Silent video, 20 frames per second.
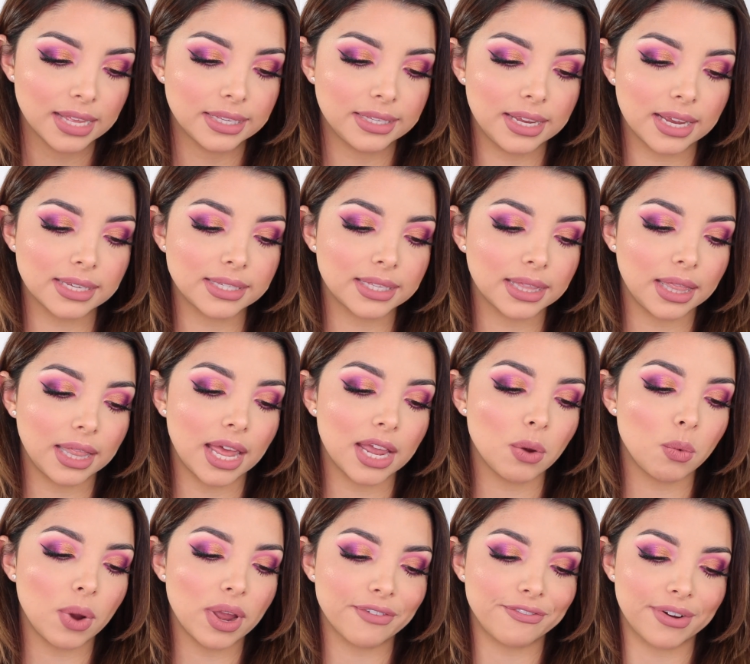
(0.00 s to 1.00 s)
This
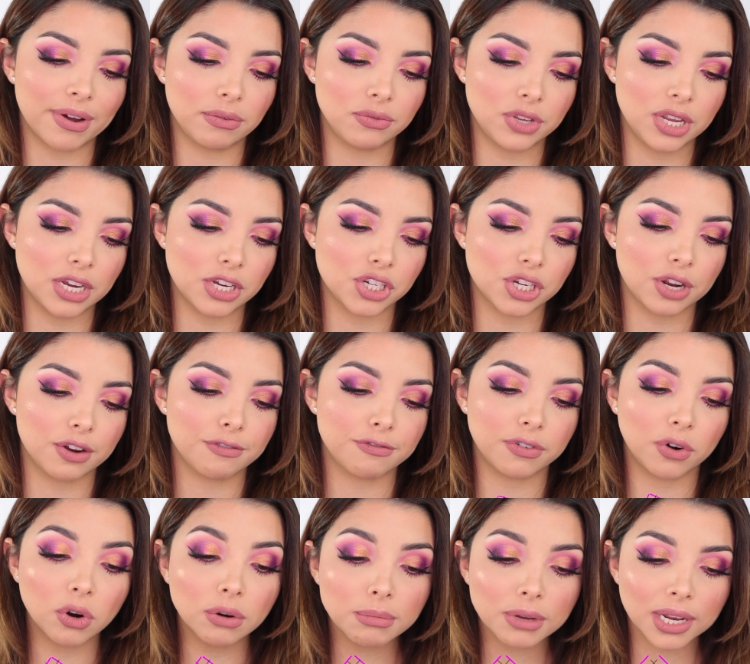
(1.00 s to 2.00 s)
lightweight foundation,
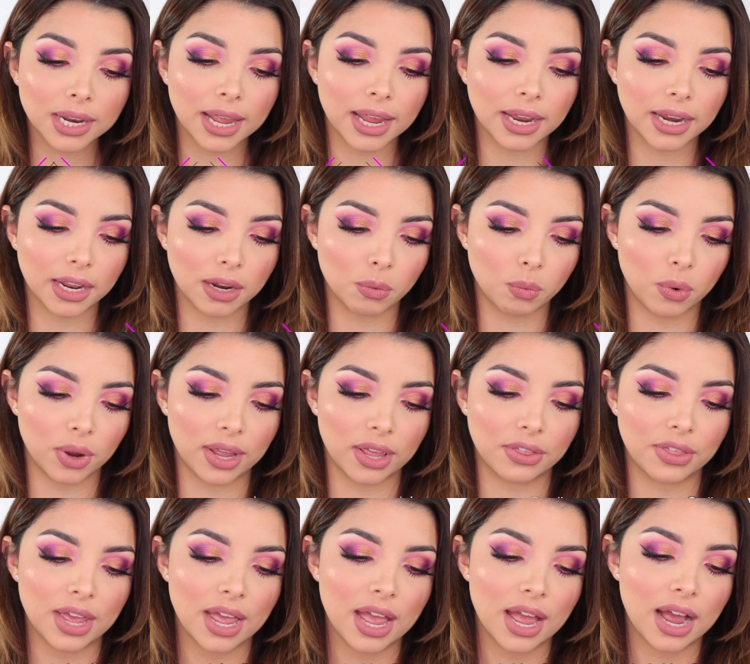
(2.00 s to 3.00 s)
formulated
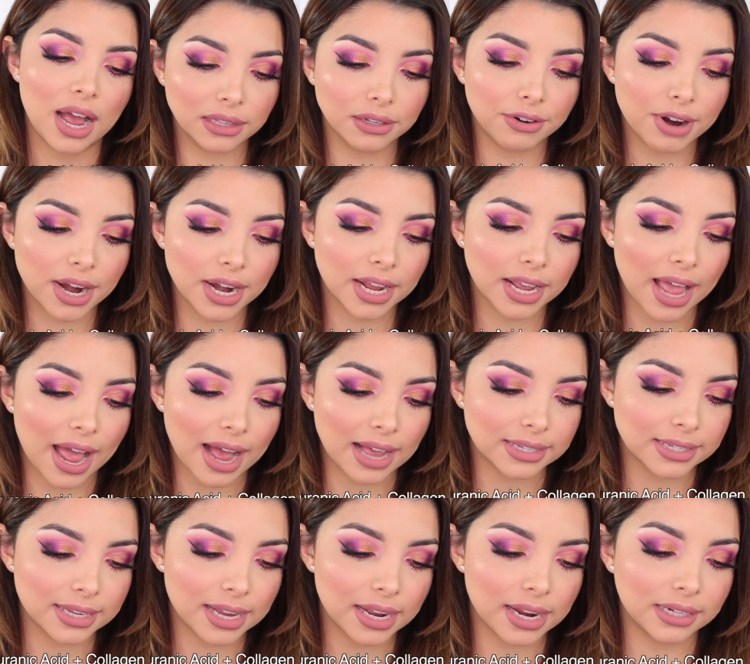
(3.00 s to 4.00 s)
with hyaluronic
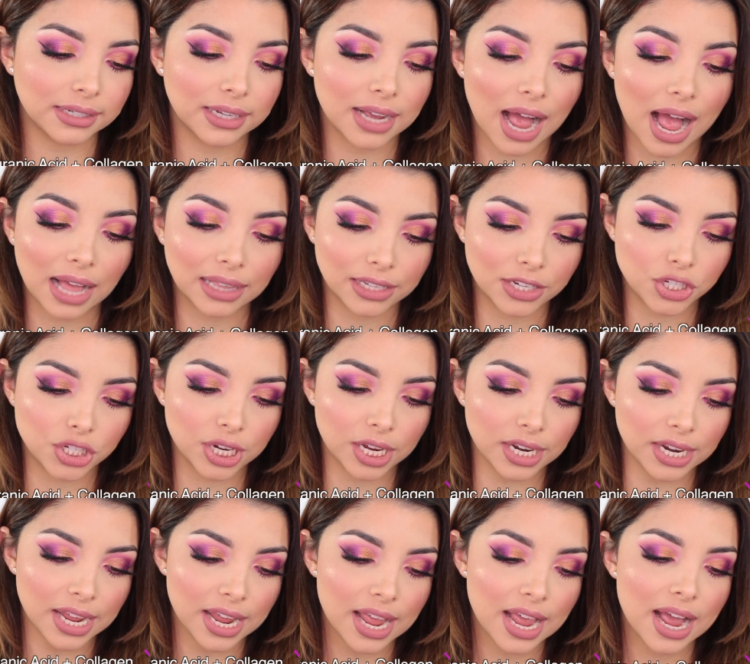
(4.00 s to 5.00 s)
acid and
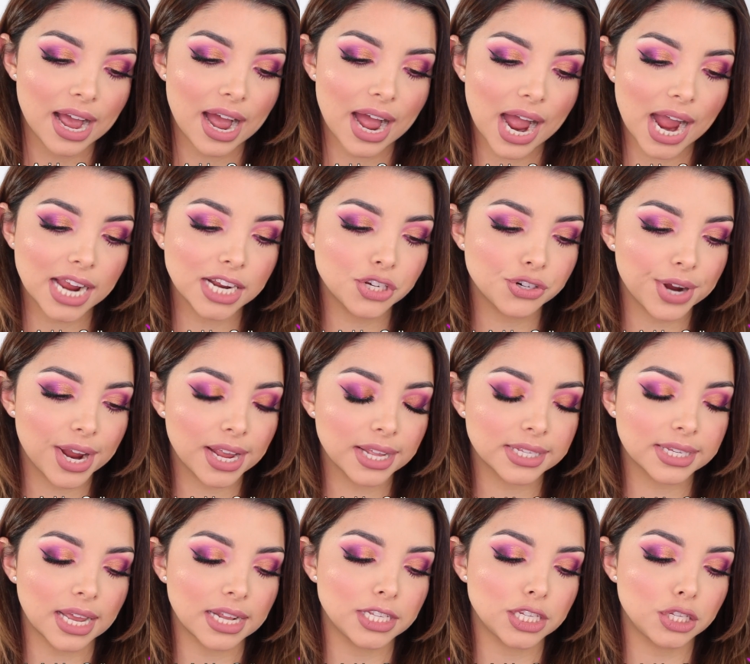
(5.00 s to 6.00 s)
collagen,
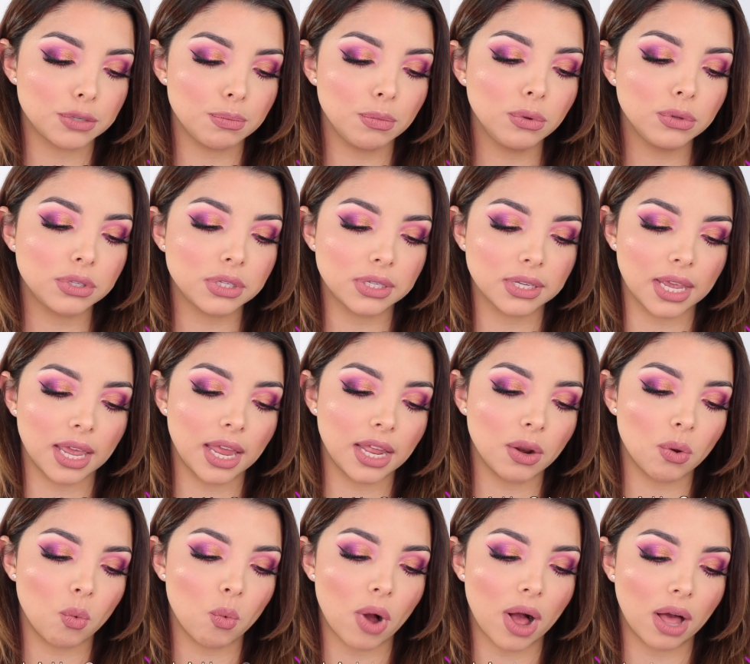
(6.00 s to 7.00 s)
hydrates and smooths
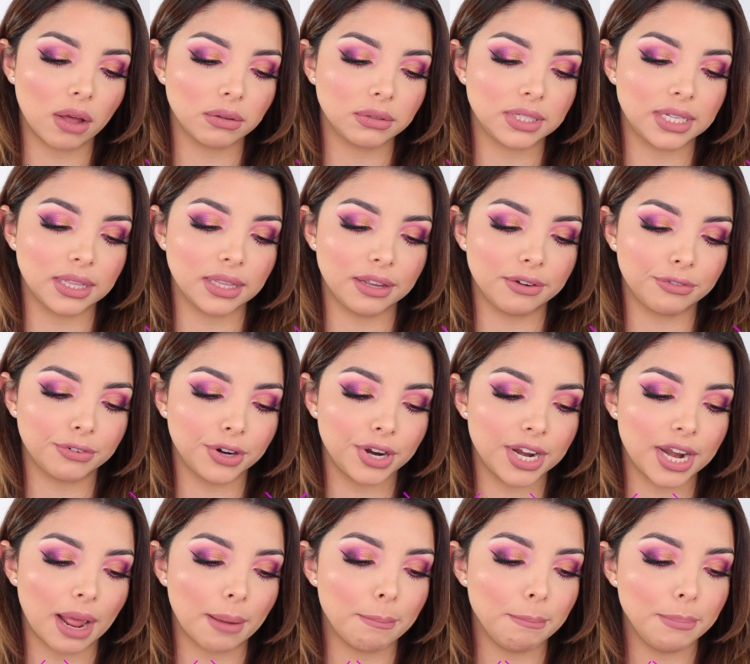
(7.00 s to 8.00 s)
skin while
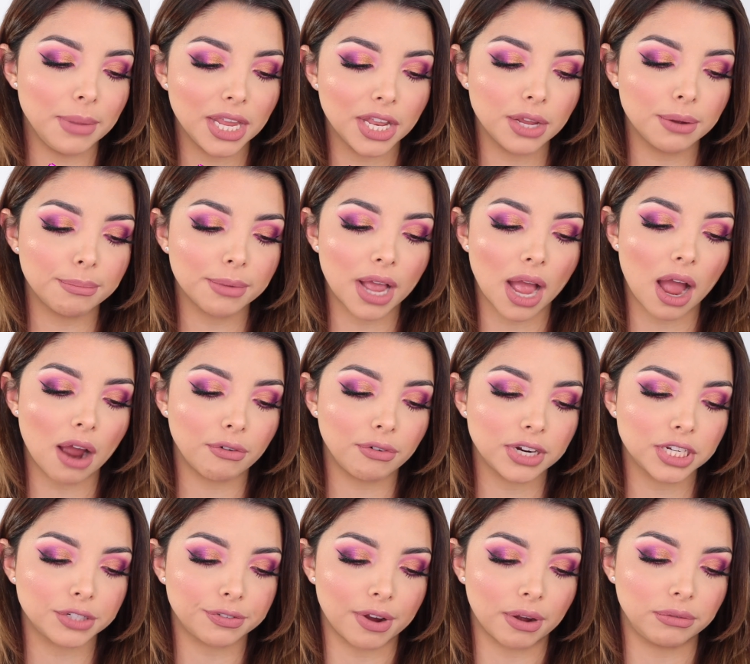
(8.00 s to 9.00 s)
delivering a medium
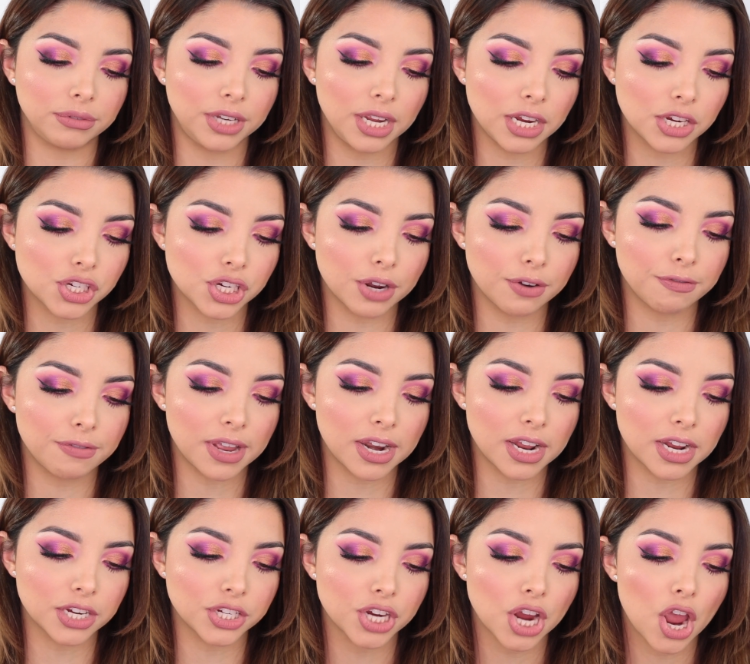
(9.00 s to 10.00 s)
coverage foundation
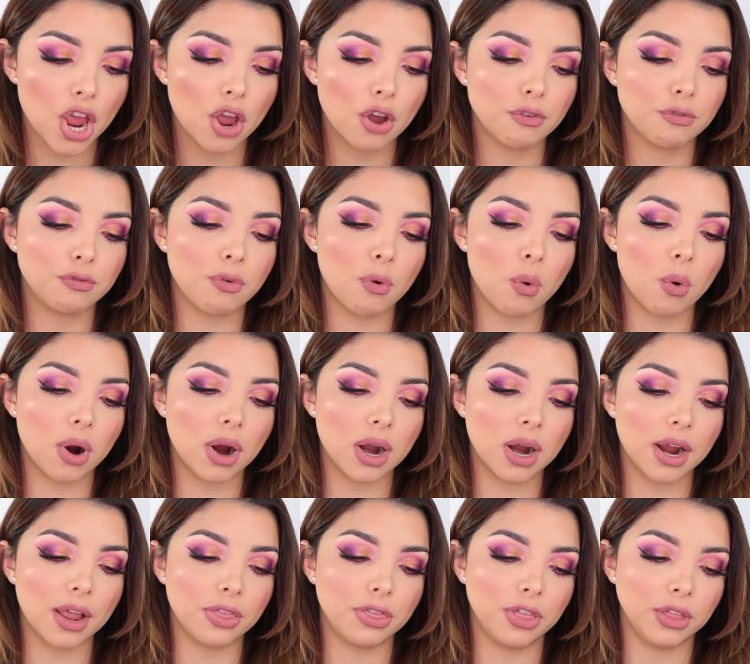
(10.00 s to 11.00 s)
finish
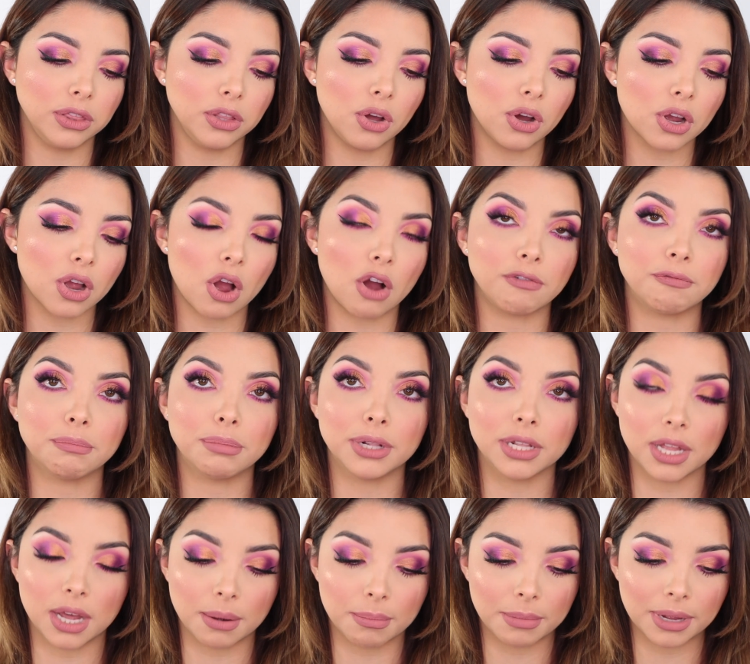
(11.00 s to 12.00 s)
for the look of
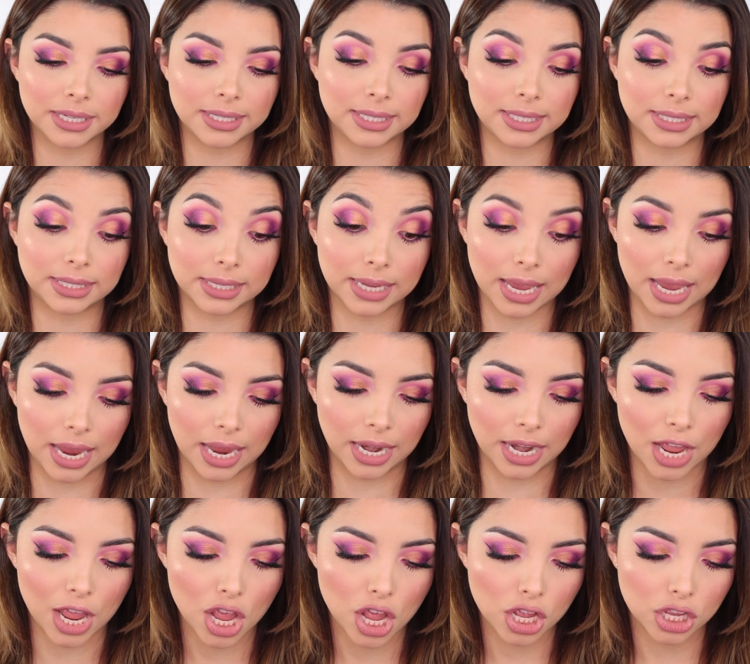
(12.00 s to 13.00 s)
plump
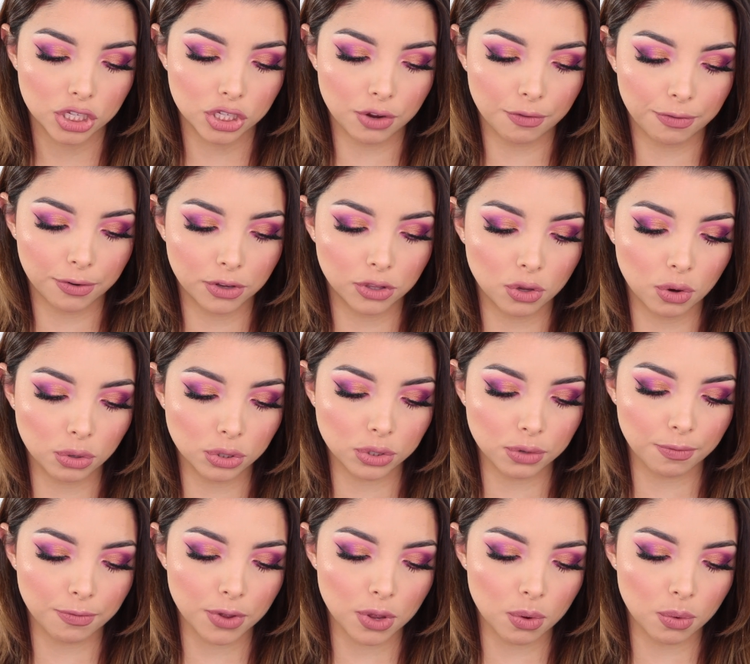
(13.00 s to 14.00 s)
skin. So for those
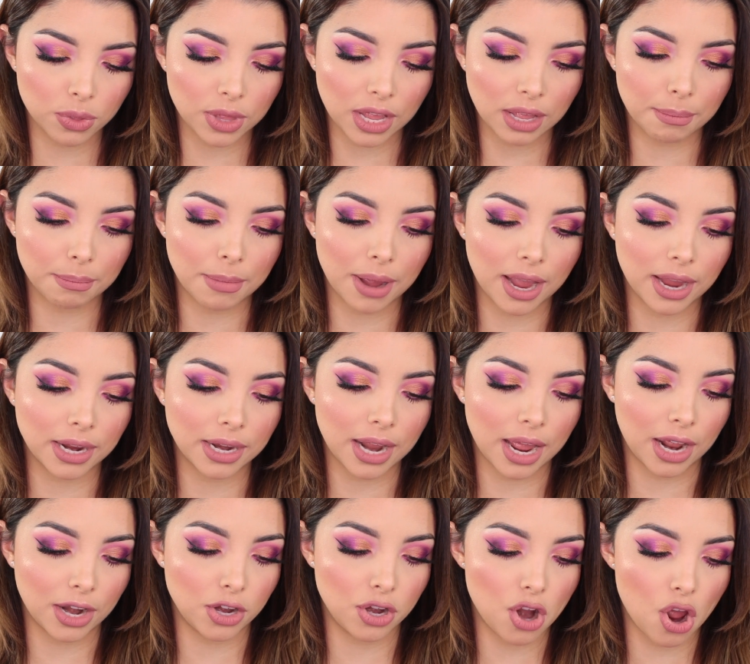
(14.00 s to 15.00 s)
of you that might
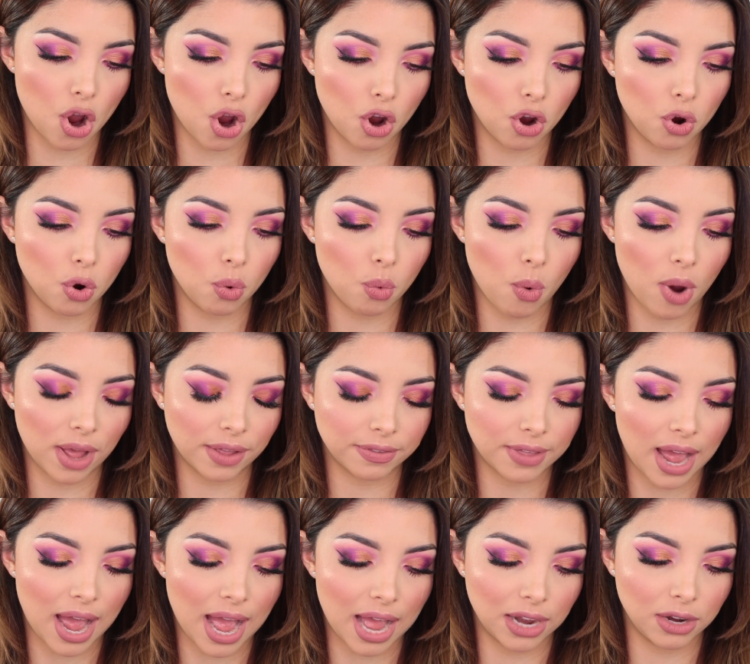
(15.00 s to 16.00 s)
not know what
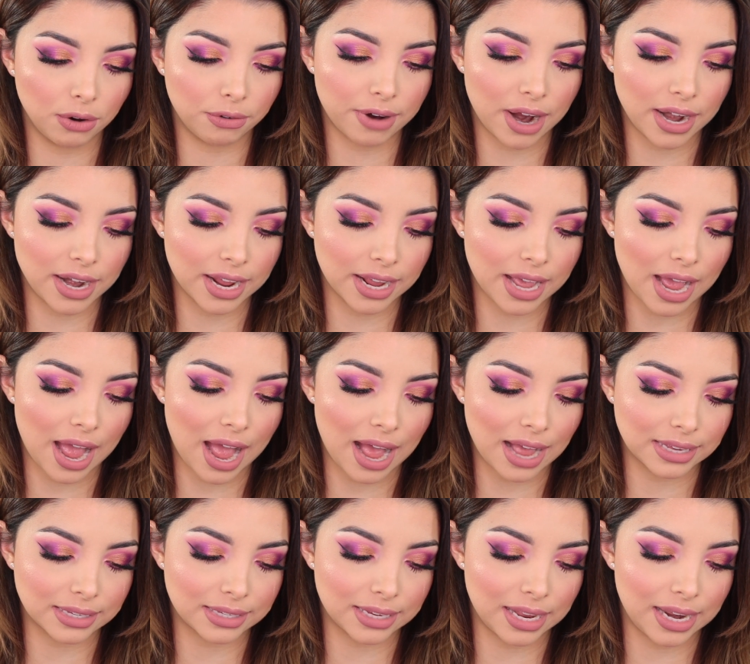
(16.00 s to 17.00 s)
hyaluronic
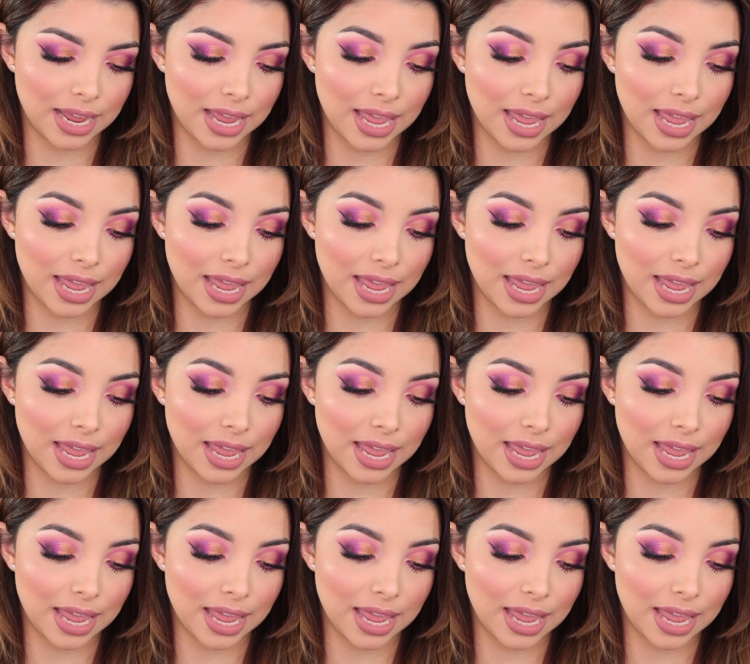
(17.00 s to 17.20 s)
acid